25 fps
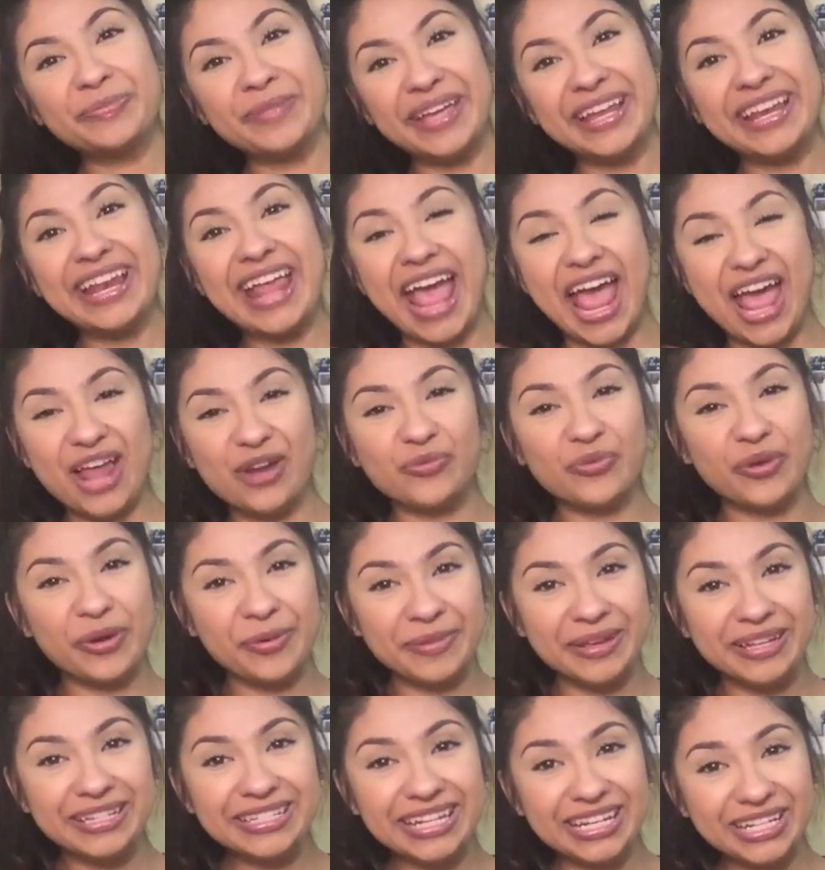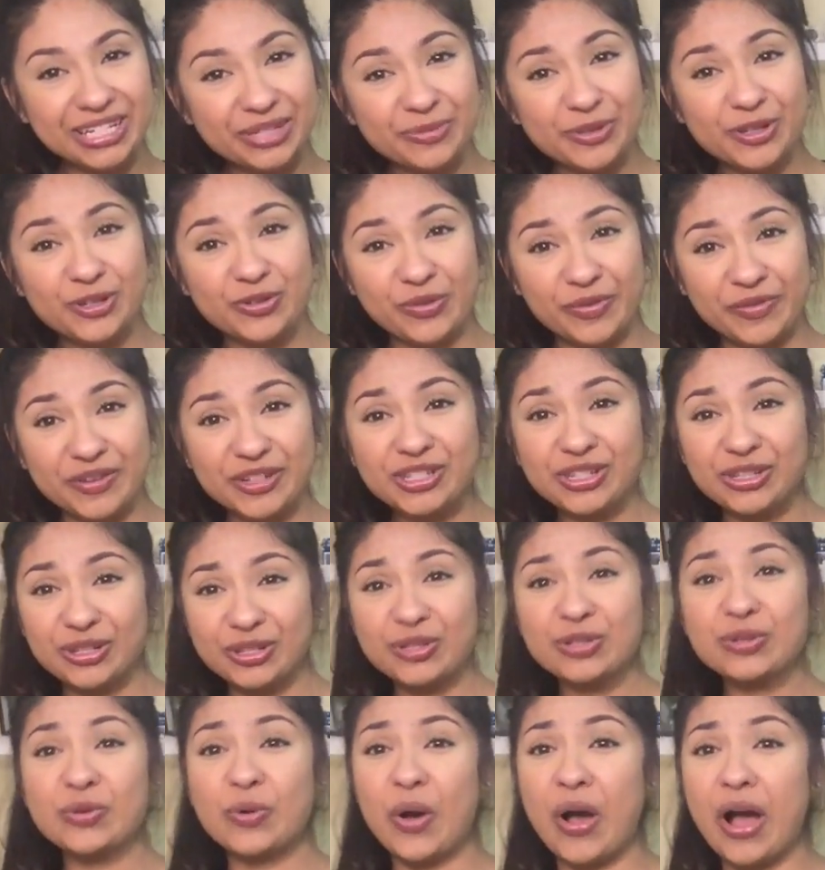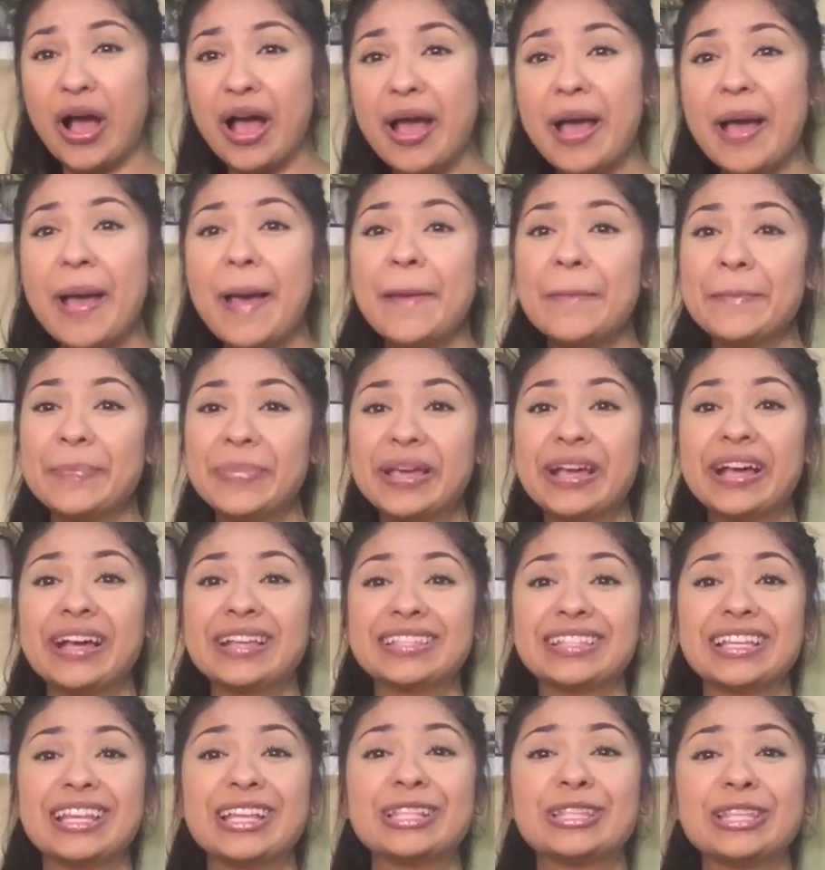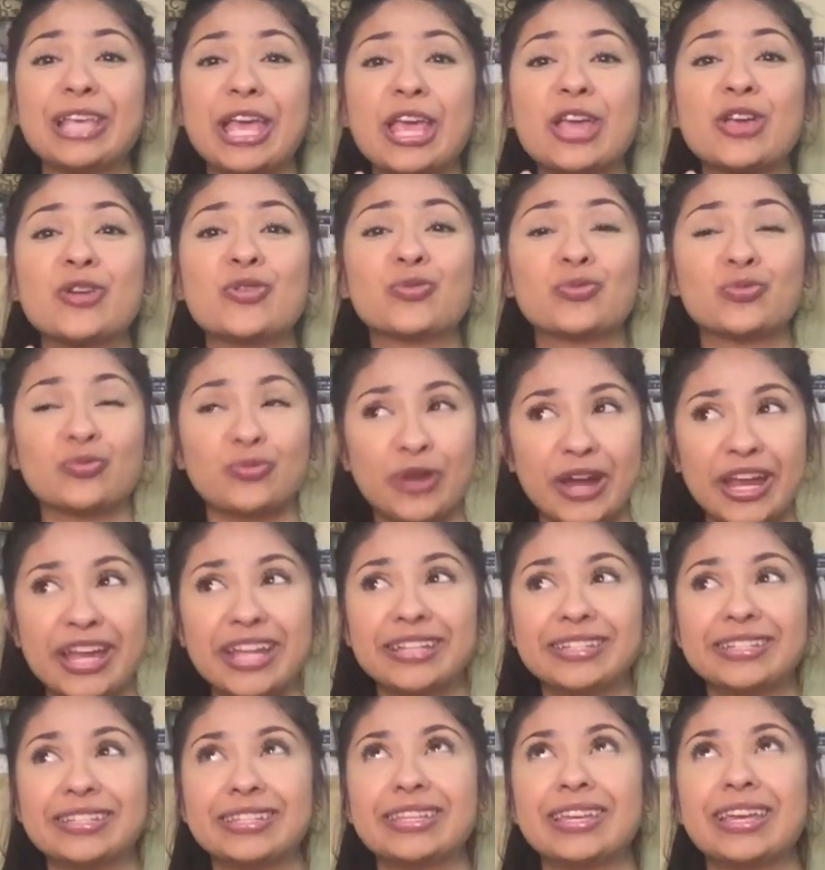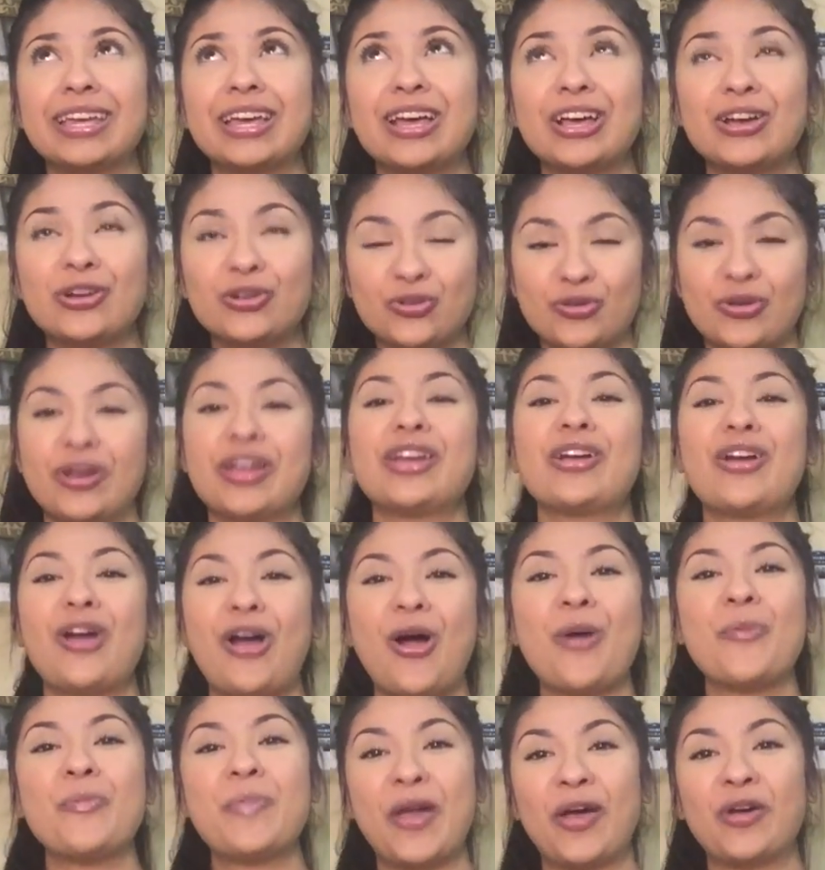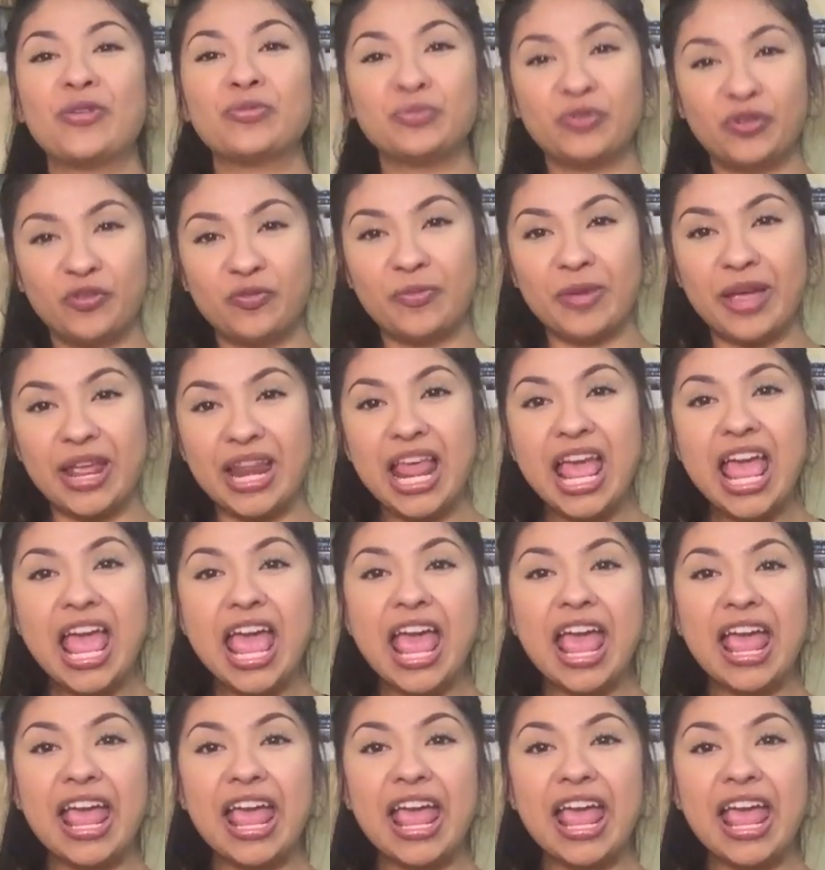men and women tend to be driven to the squat because it's a great compound movement.